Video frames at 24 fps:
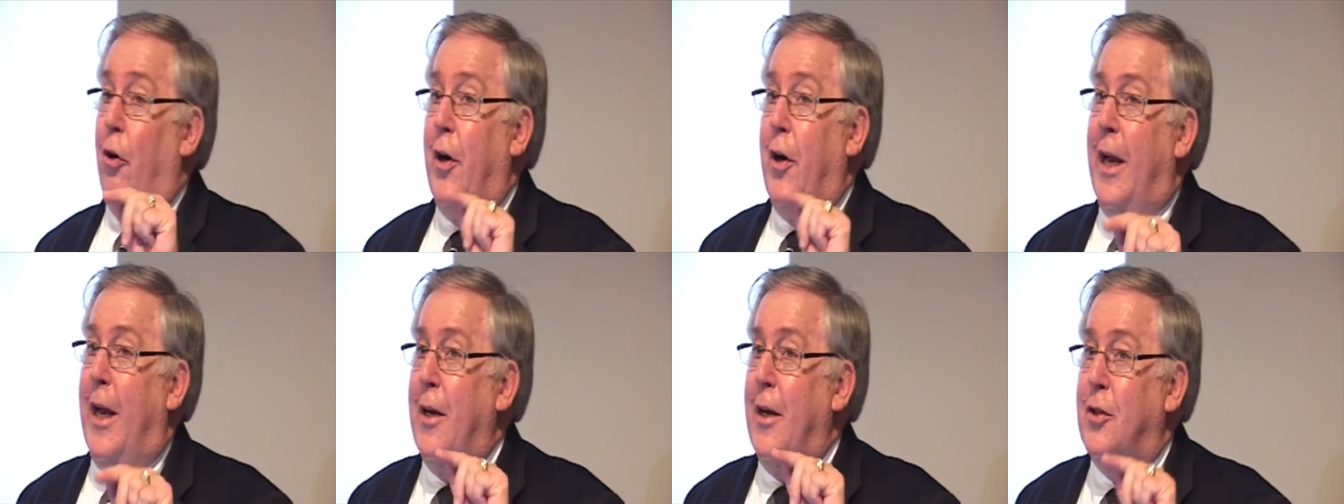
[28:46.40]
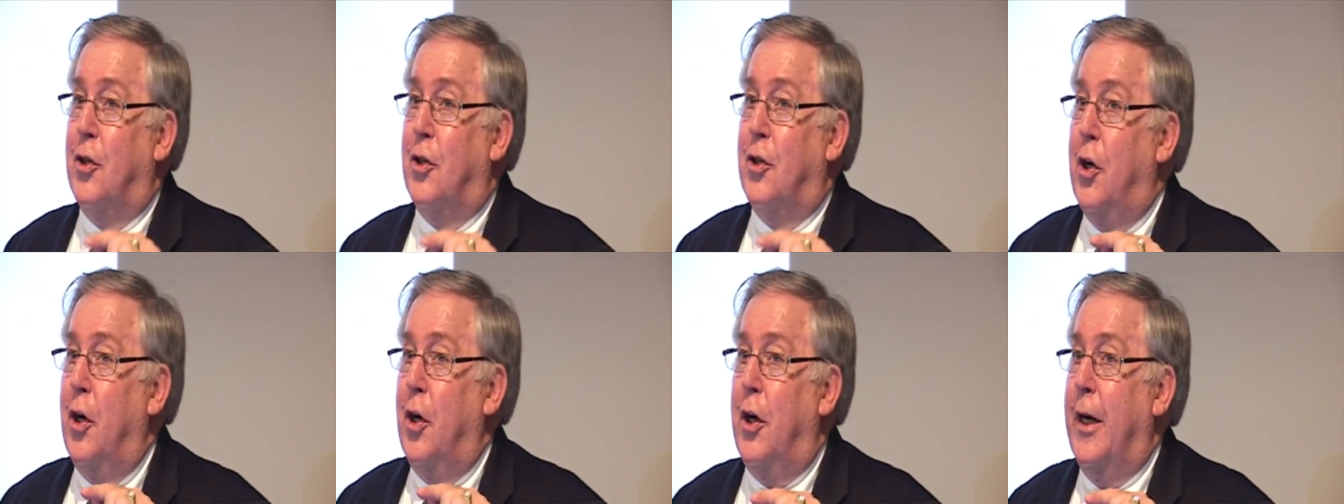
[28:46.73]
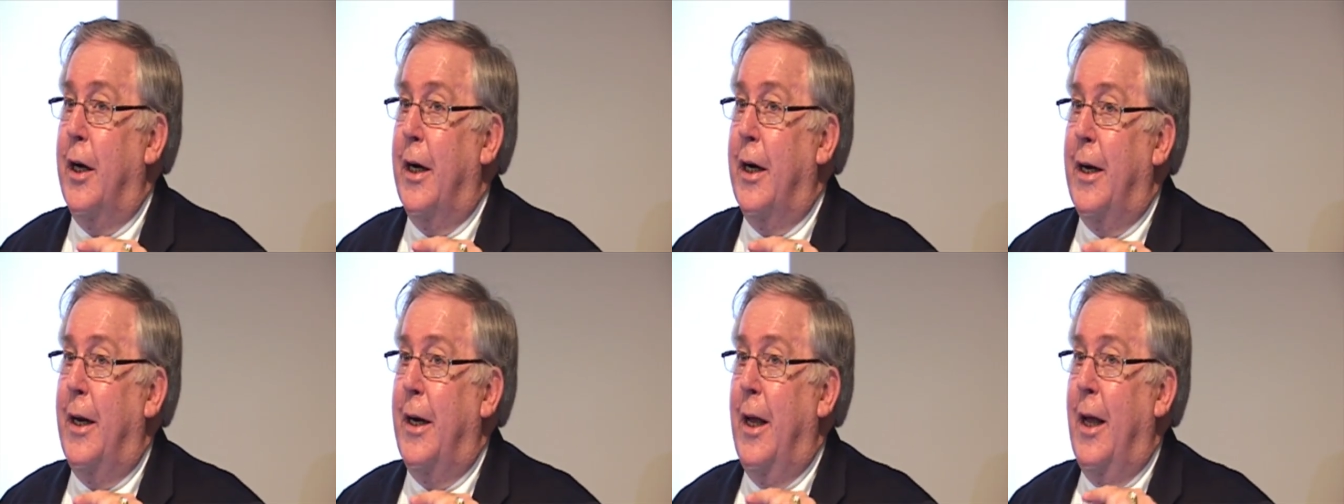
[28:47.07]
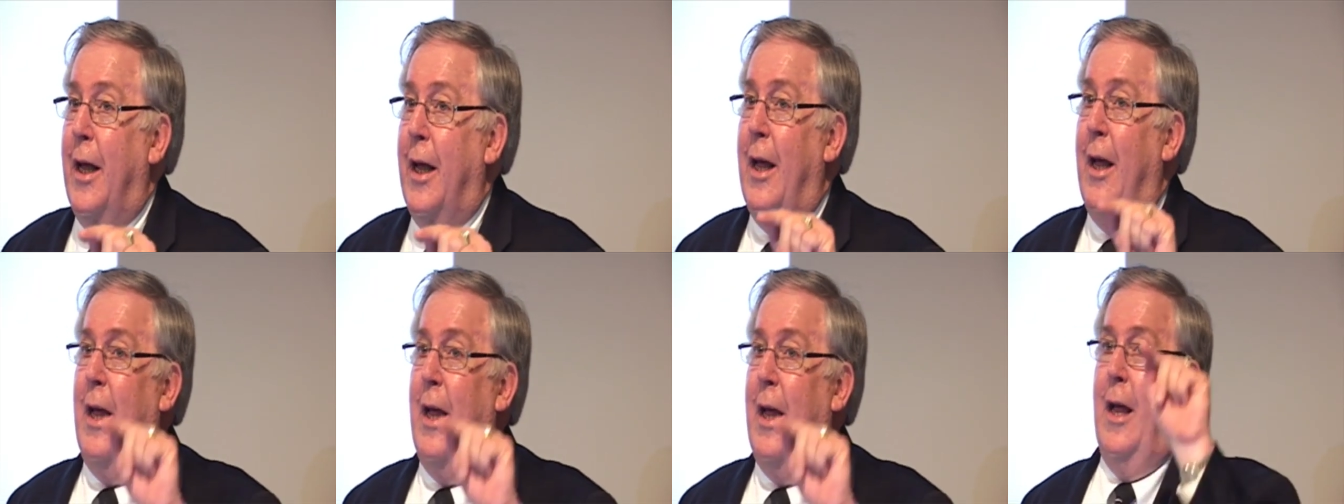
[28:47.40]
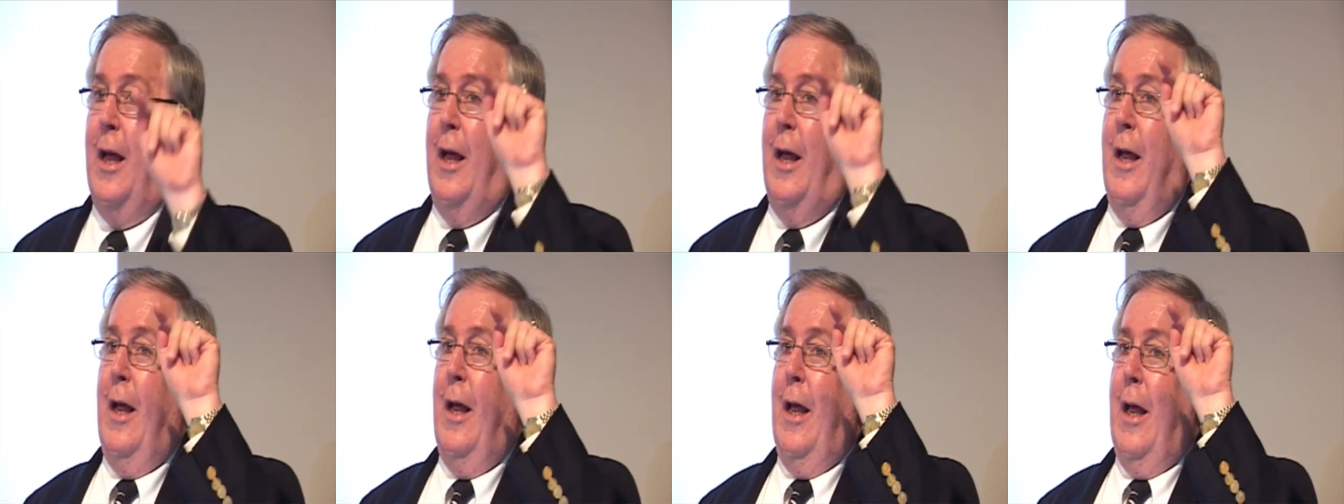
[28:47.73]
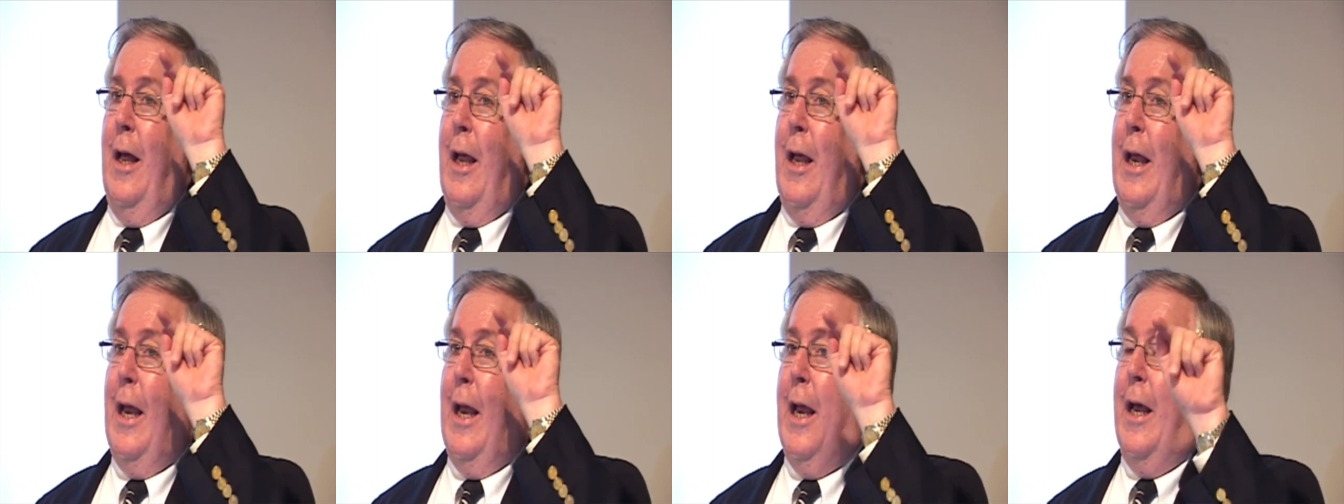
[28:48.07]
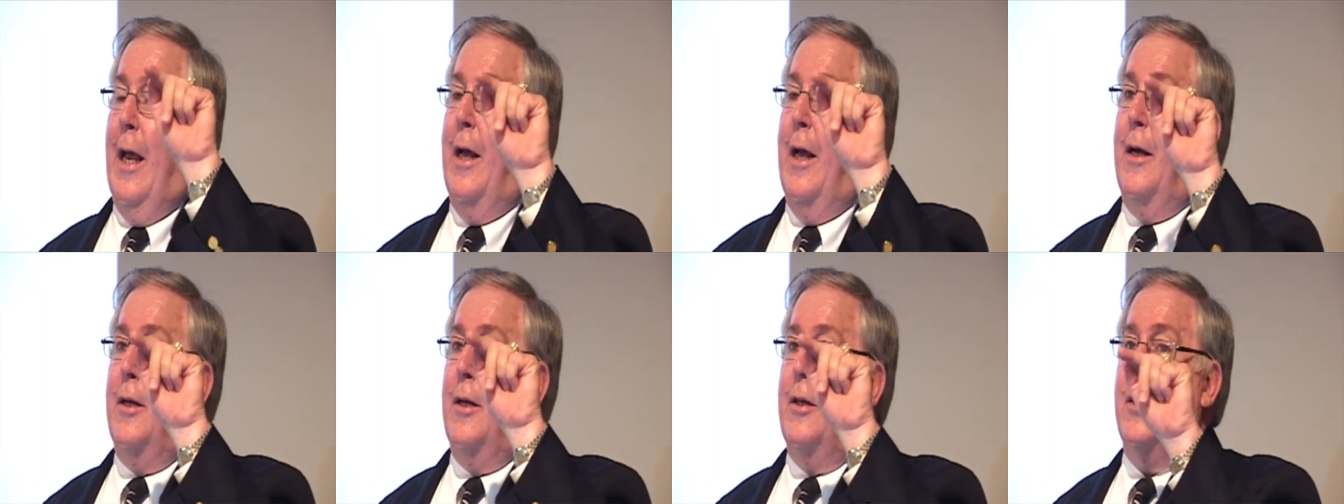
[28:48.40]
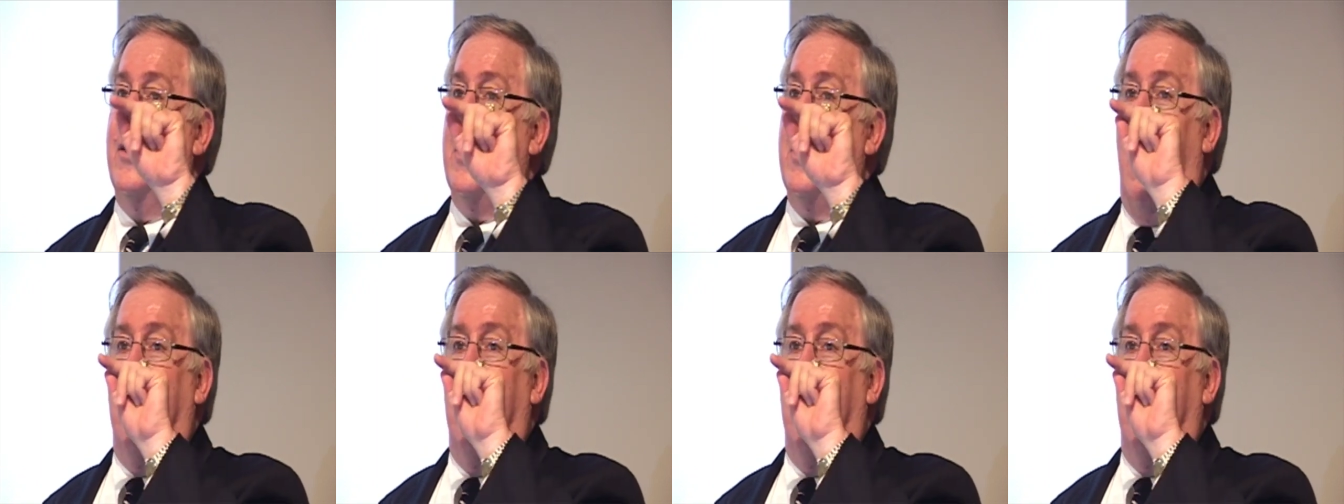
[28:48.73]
30 is good, is